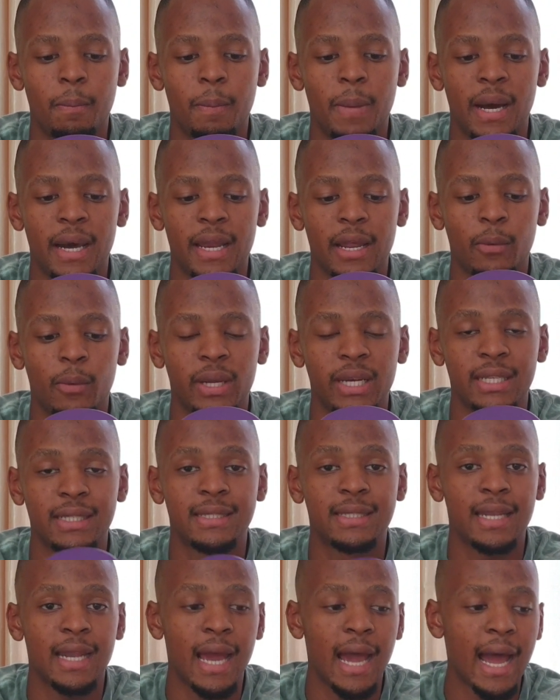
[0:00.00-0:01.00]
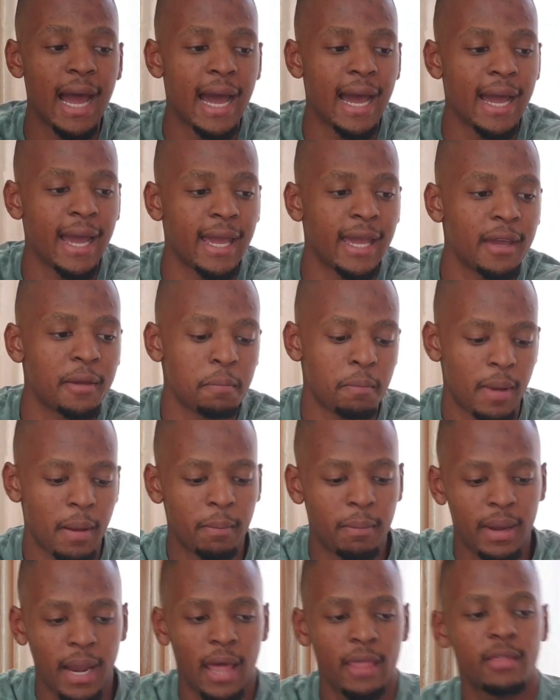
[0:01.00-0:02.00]
but I want to try my
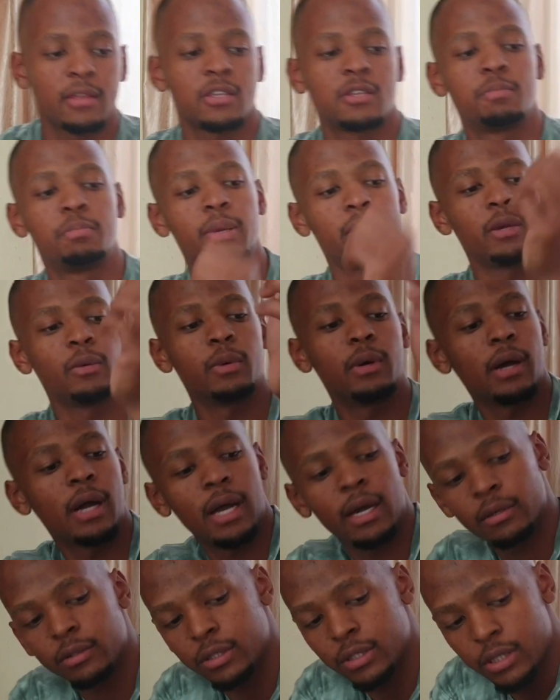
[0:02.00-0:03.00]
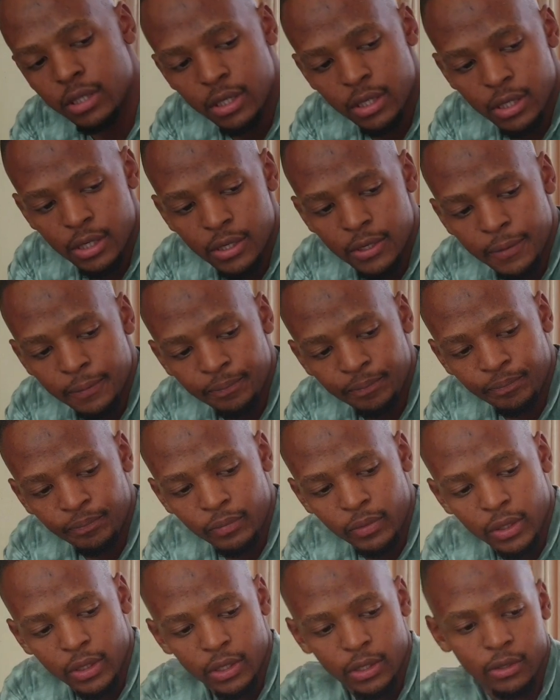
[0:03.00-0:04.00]
brother's pre-workout,
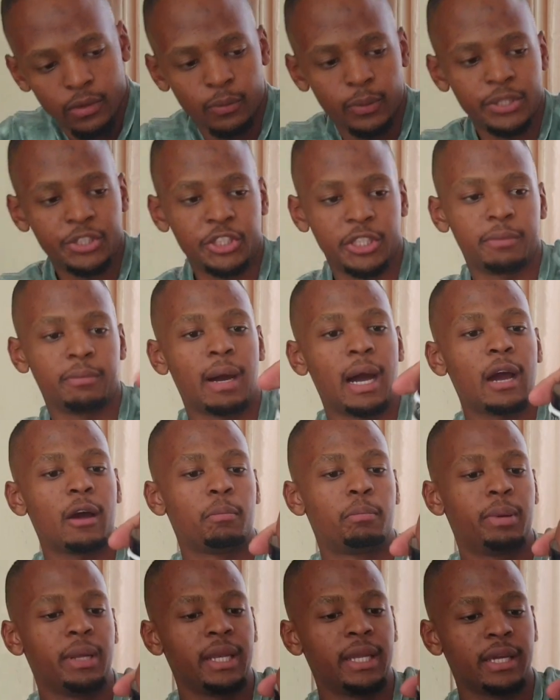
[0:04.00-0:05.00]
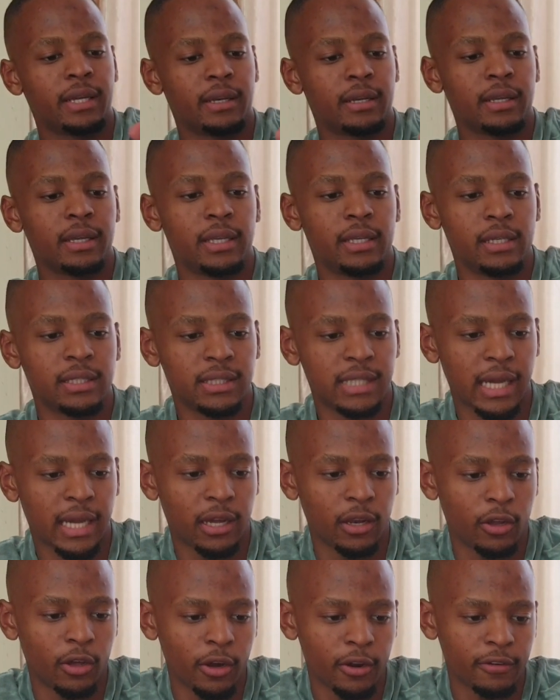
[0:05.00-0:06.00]
which in my opinion has like
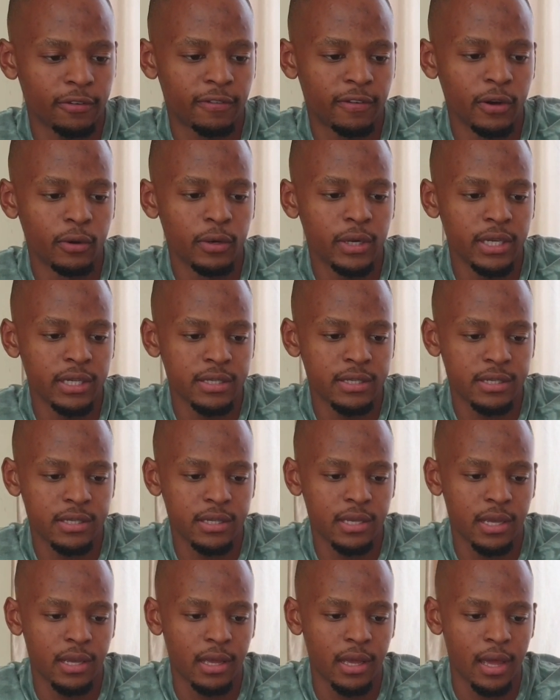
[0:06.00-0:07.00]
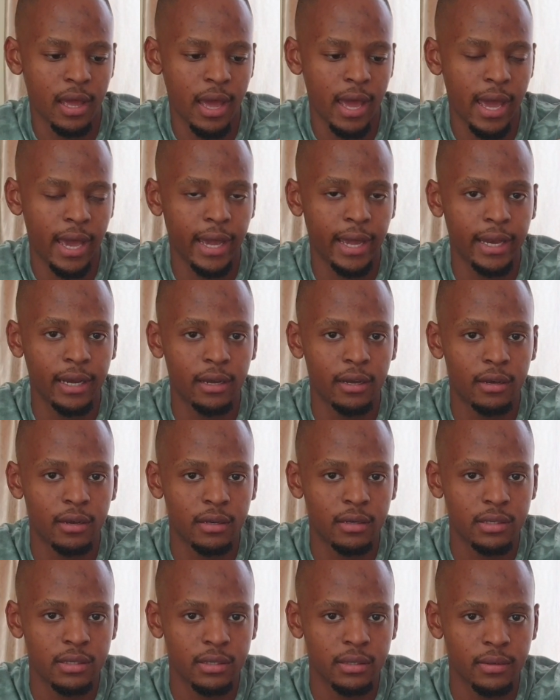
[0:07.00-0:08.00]
a lot of focus and
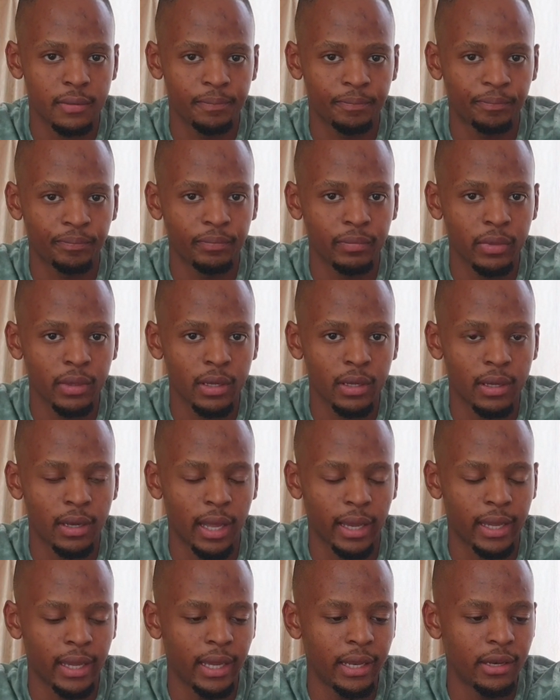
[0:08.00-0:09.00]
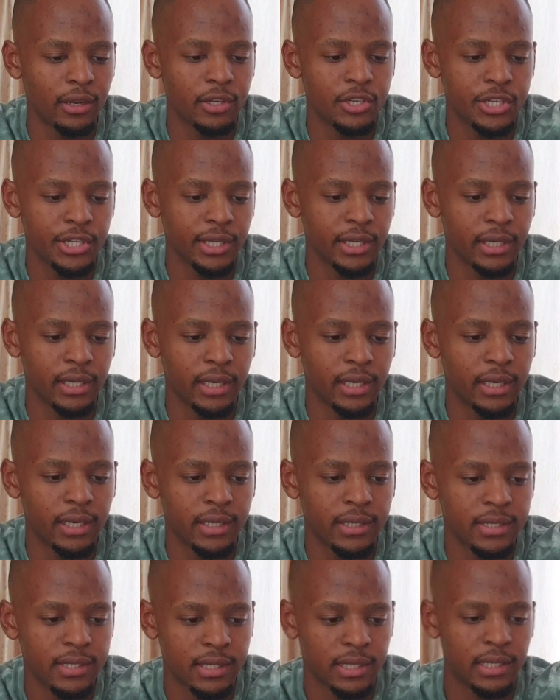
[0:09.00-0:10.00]
like energy
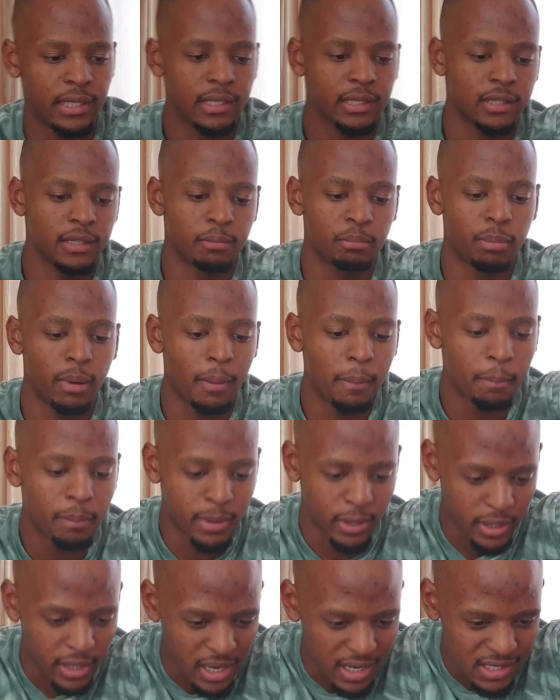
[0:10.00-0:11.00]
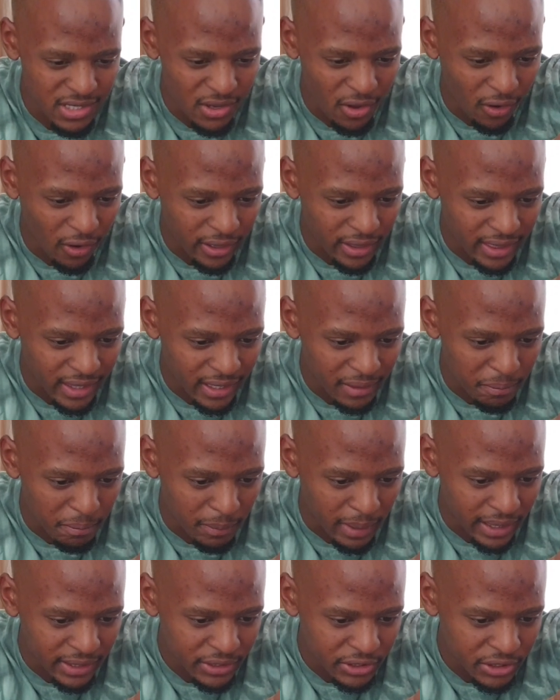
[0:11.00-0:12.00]
ingredients in here. The pump products aren't that
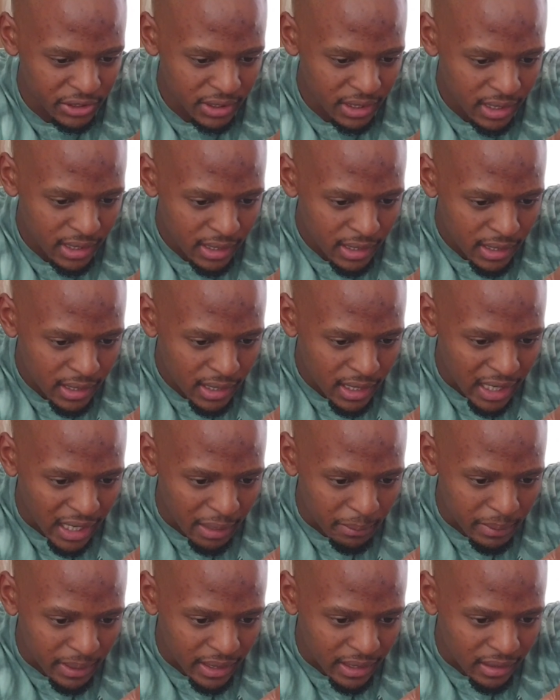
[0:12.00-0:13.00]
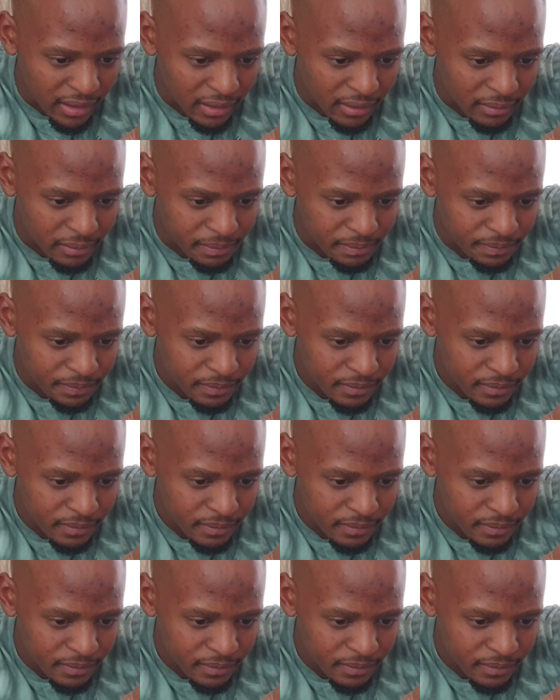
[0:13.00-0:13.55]
much. I mean,